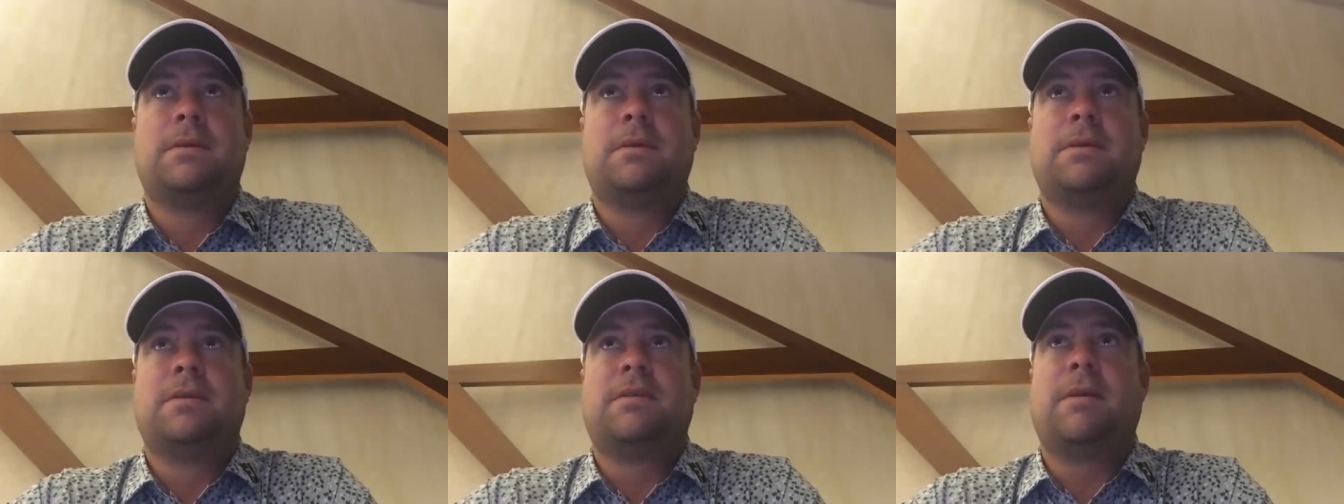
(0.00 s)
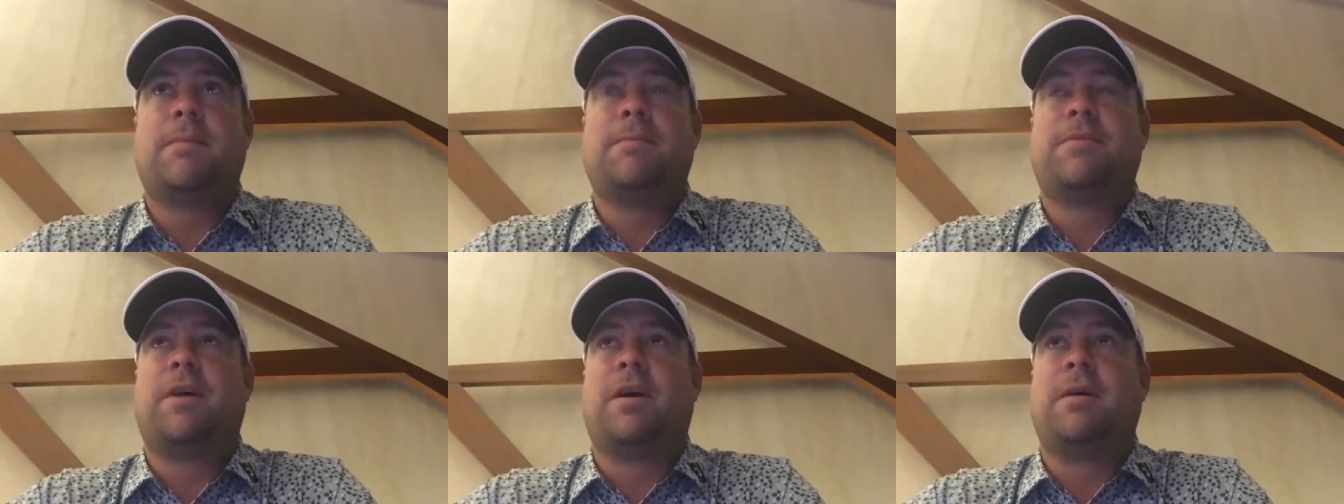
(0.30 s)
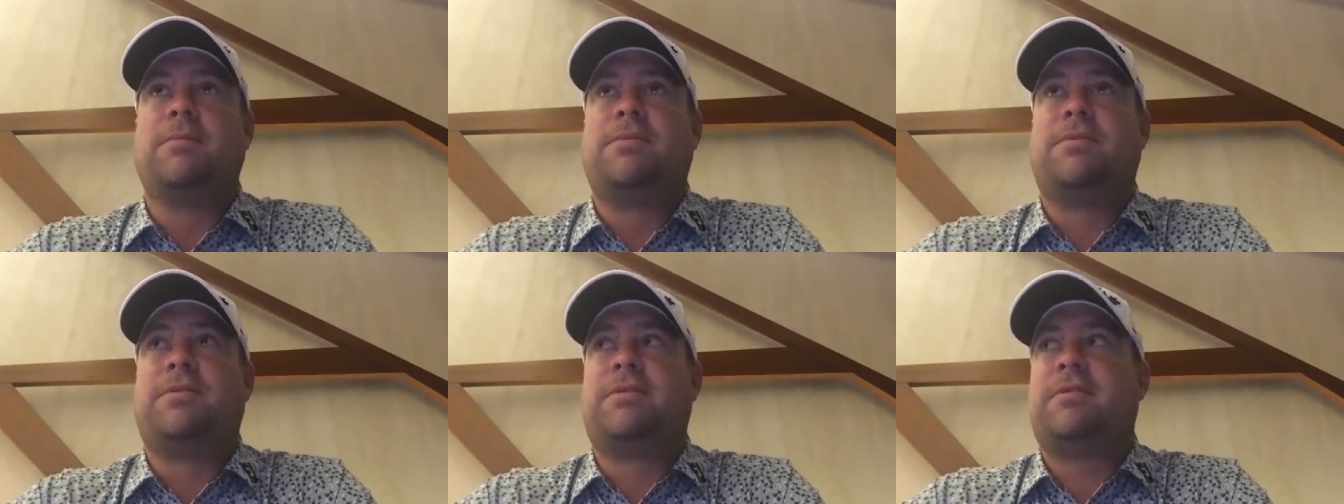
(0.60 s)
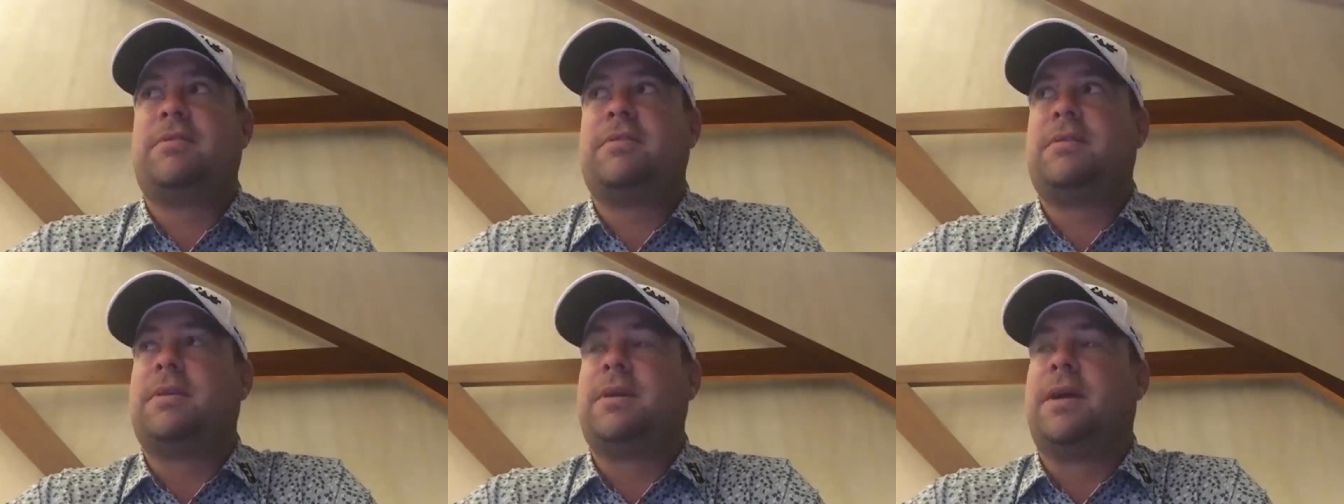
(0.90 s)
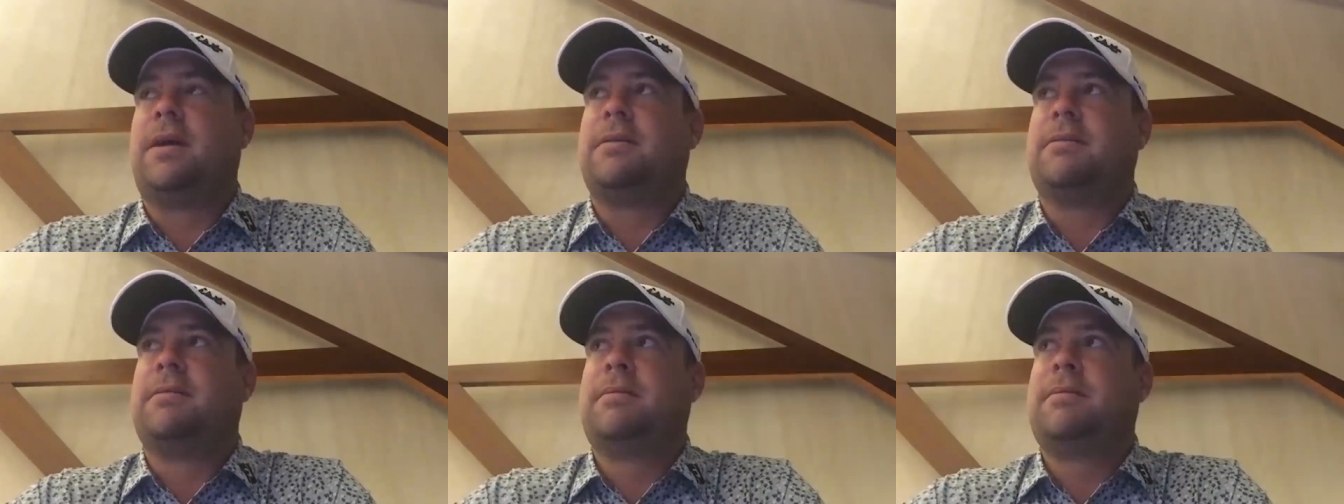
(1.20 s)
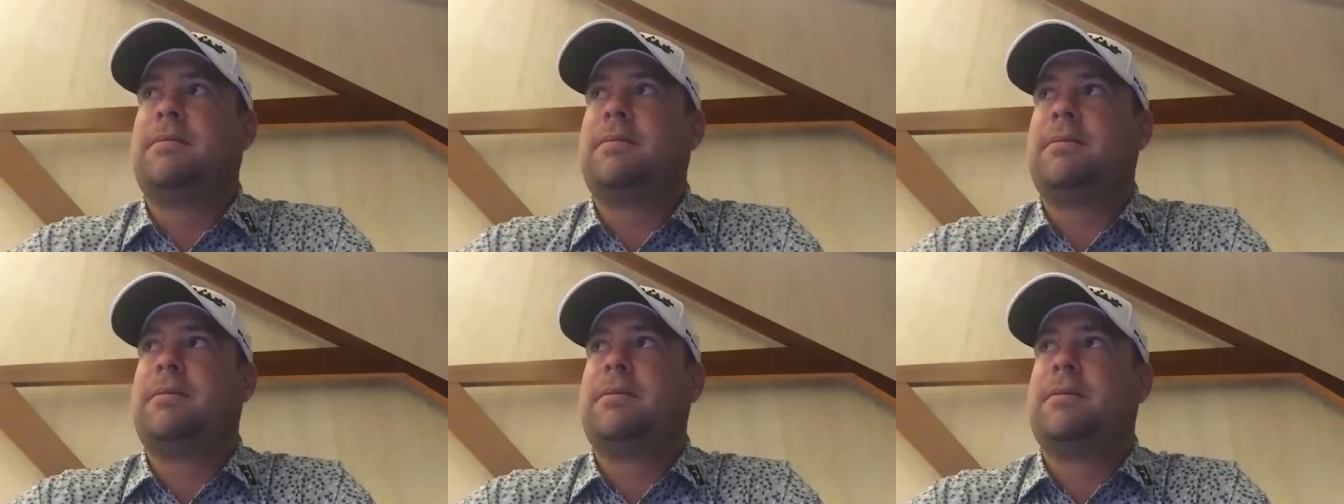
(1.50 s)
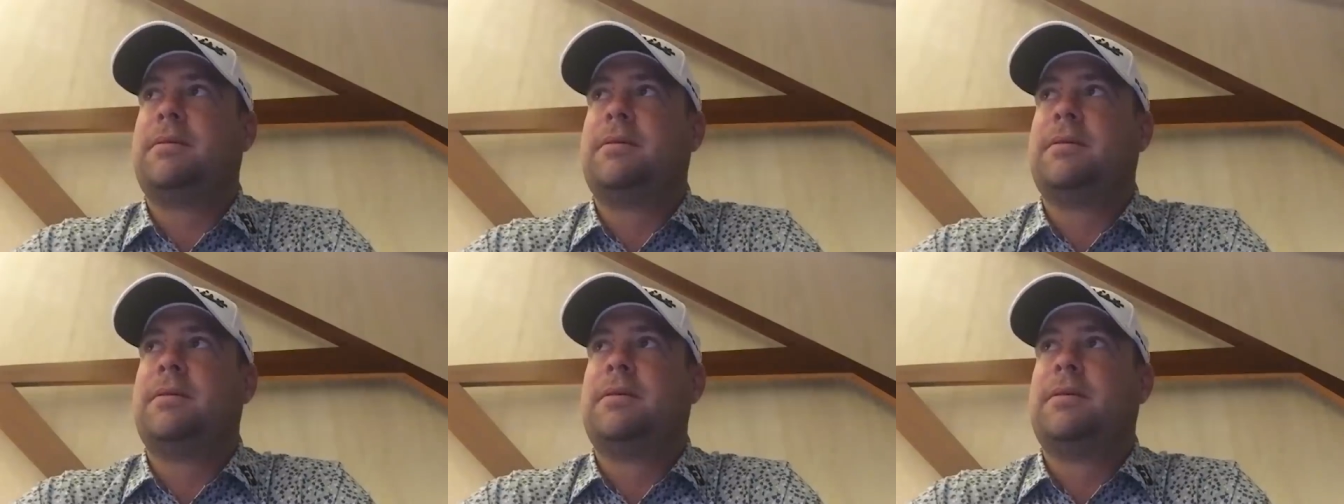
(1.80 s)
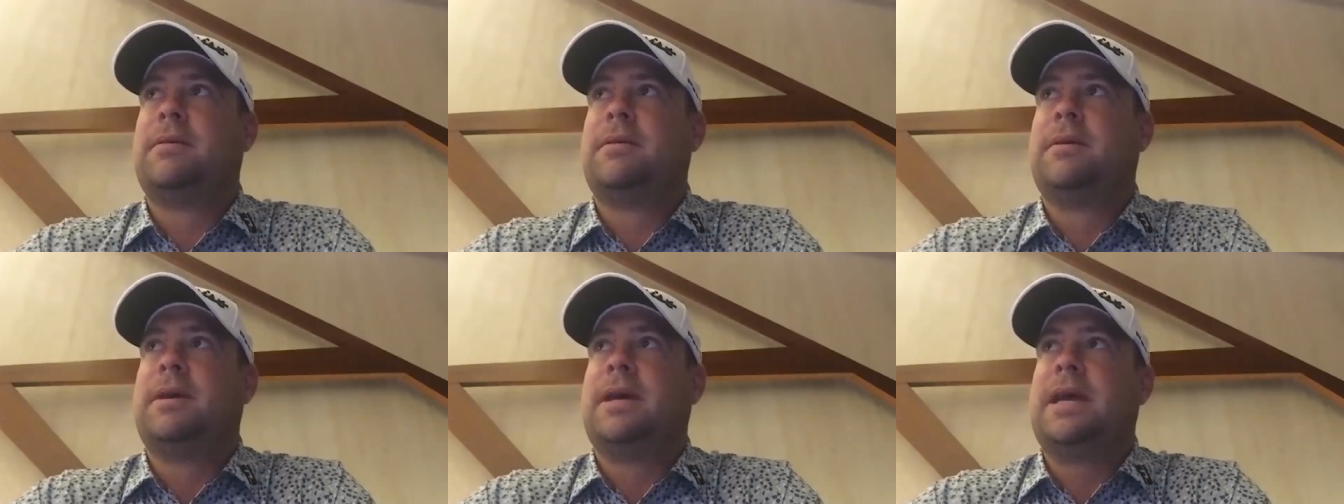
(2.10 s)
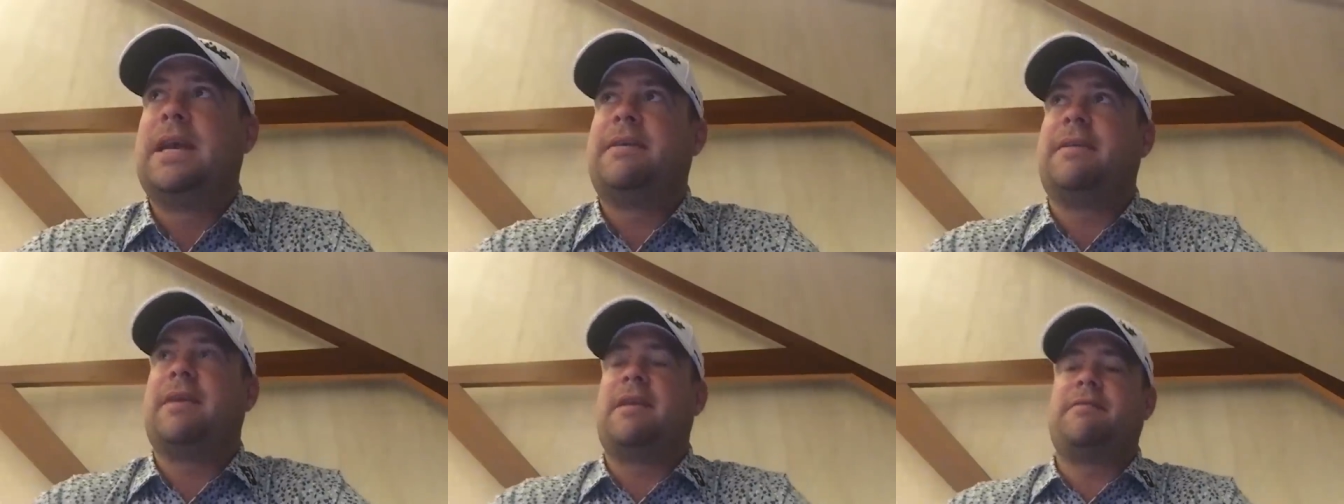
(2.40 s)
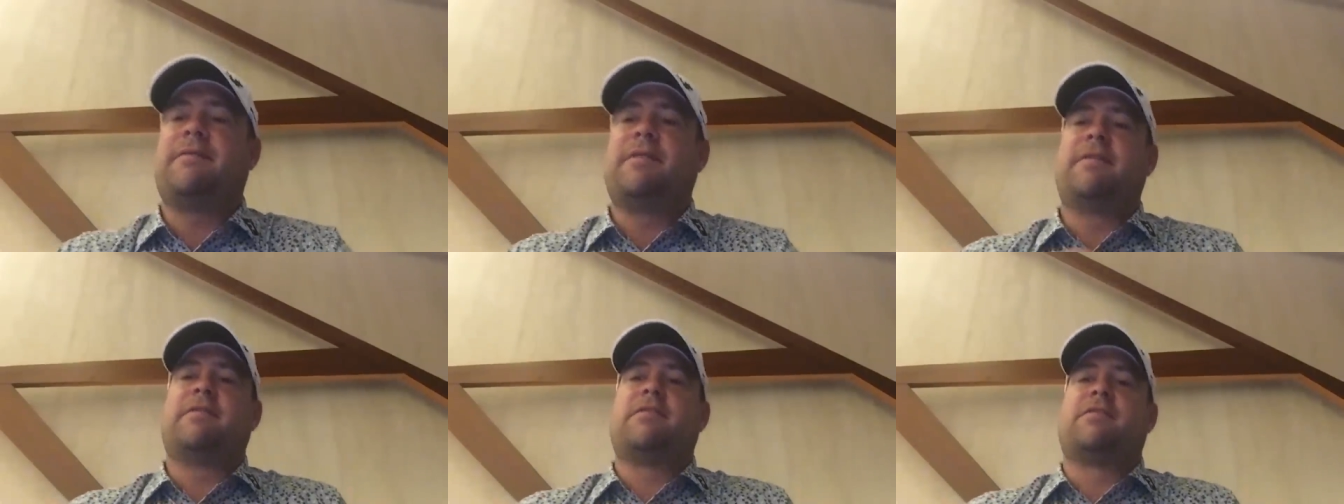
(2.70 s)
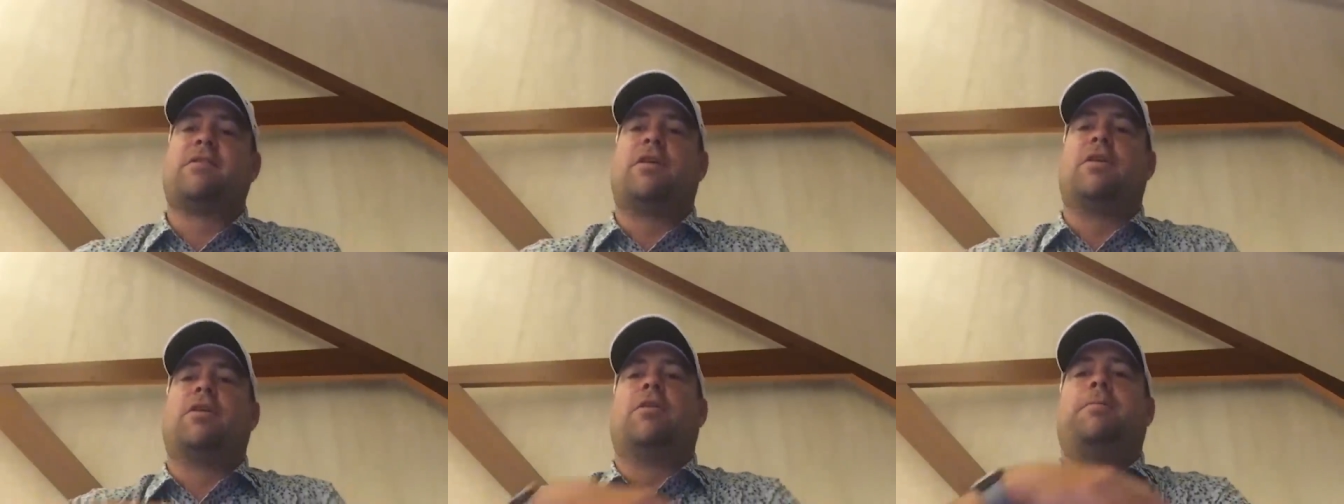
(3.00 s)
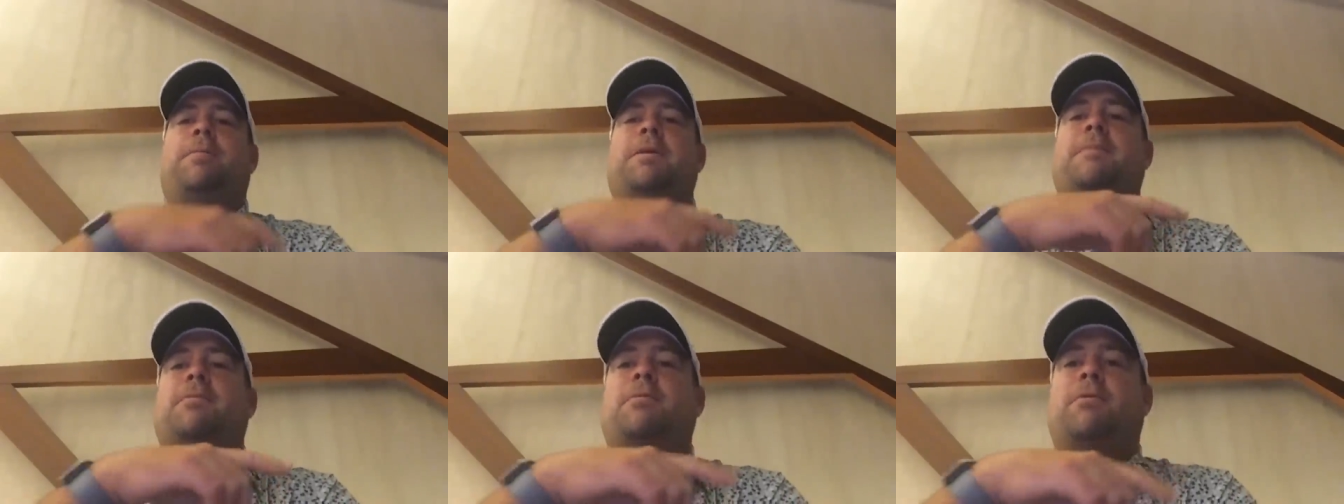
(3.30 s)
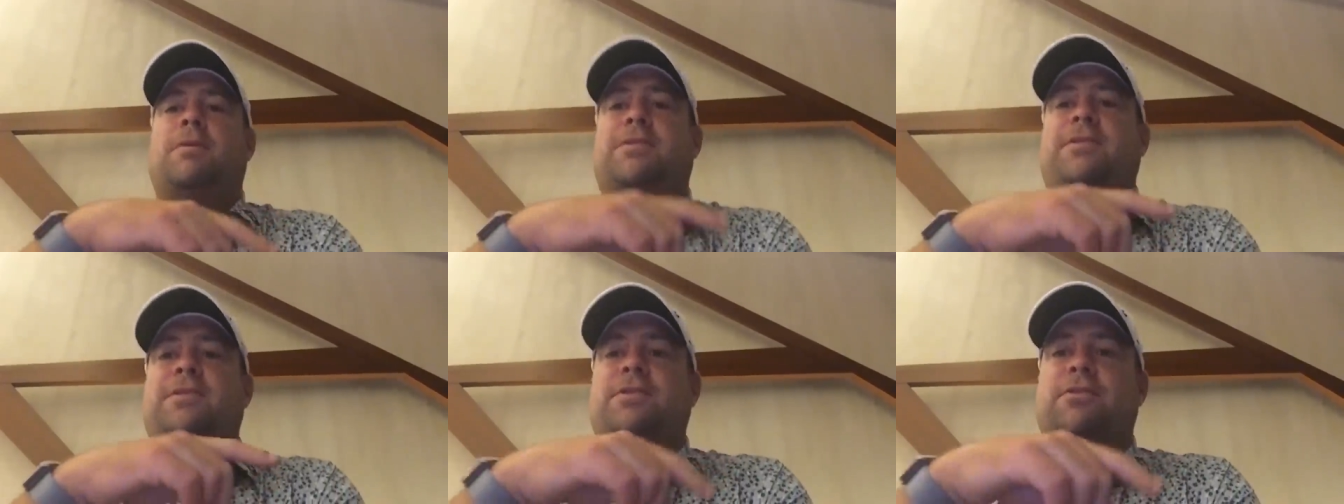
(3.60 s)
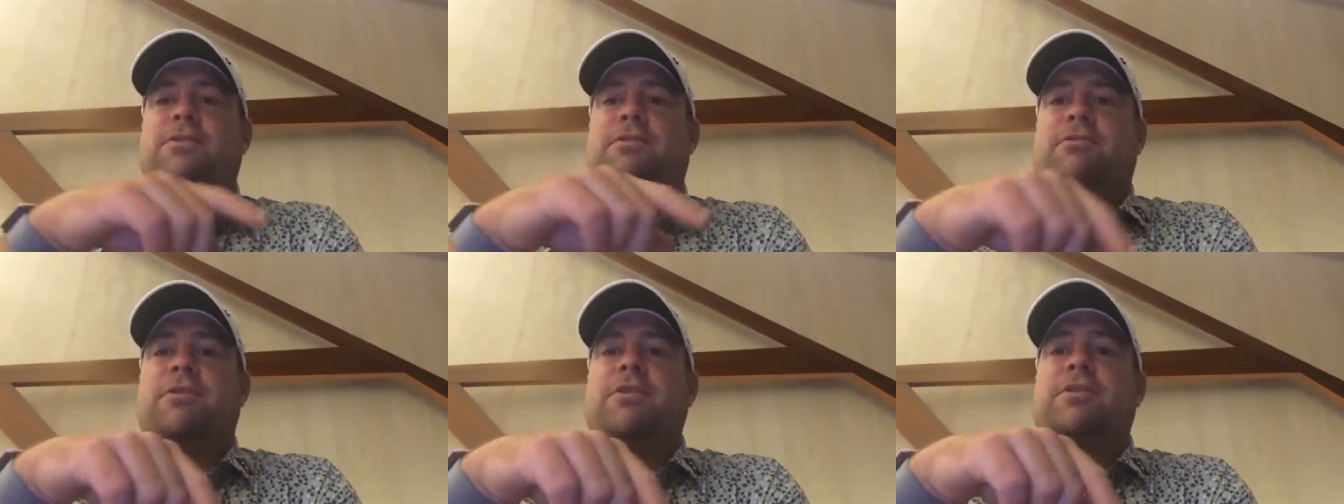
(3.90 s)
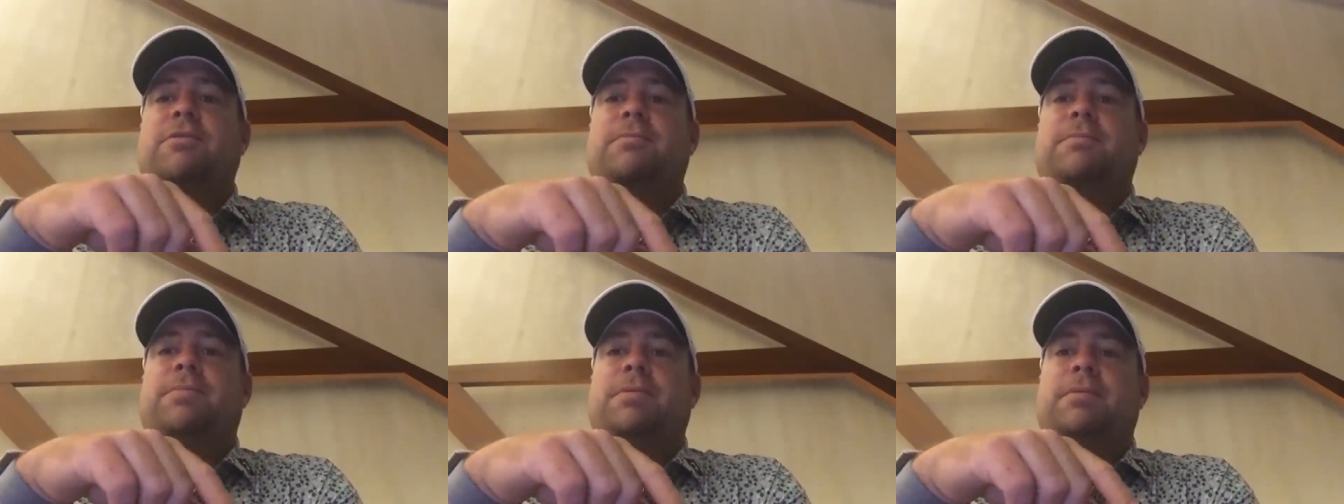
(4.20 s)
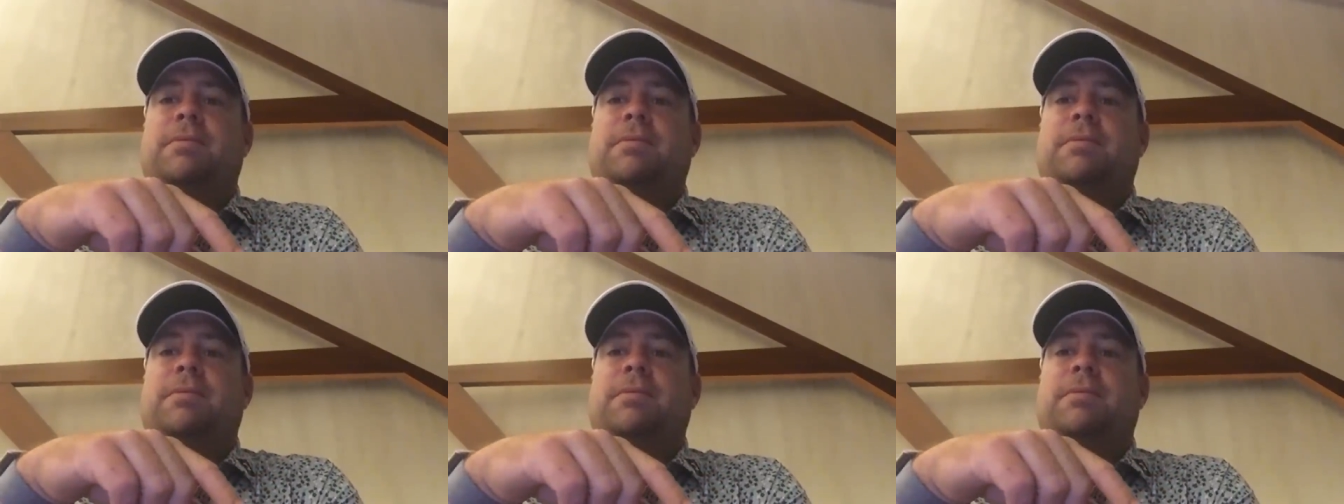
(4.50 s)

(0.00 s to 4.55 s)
sometimes, you know, even if there's not a lot of people watching your group,